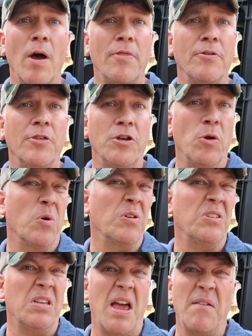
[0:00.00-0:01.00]
whether the
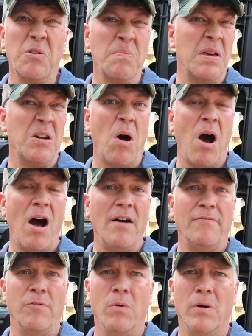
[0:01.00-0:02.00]
doors had ever been
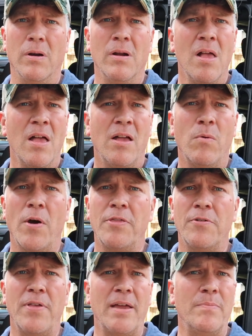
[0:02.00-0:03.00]
off, or
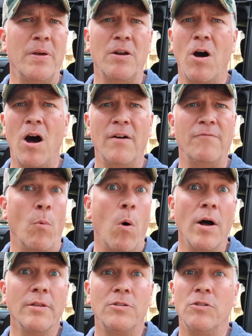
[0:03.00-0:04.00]
whether they'd been off
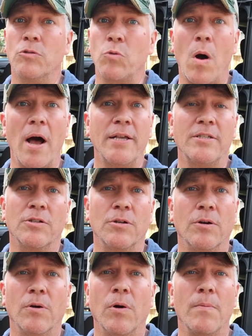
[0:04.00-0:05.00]
once, twice,
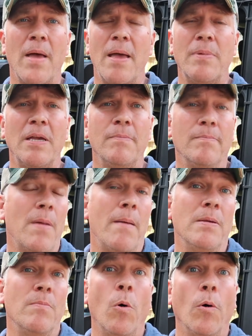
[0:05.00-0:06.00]
or
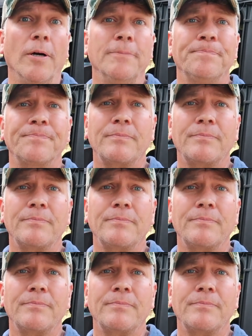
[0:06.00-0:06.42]
maybe more.